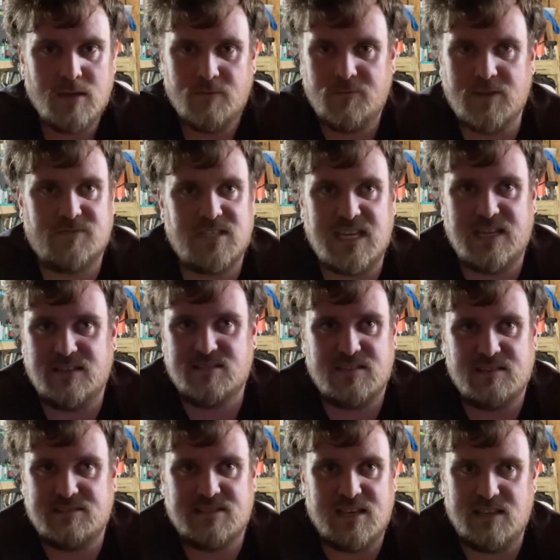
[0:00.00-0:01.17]
15,
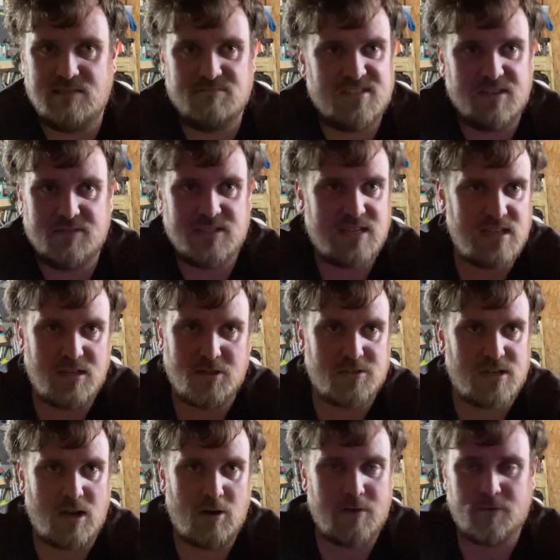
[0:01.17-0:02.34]
16, 17 years,
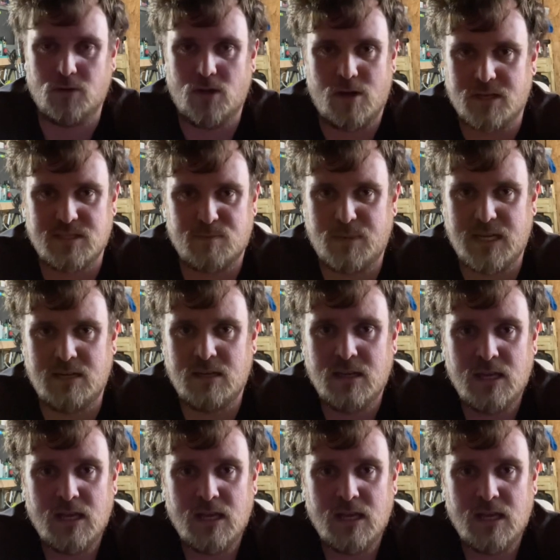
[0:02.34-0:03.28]
however long it's been,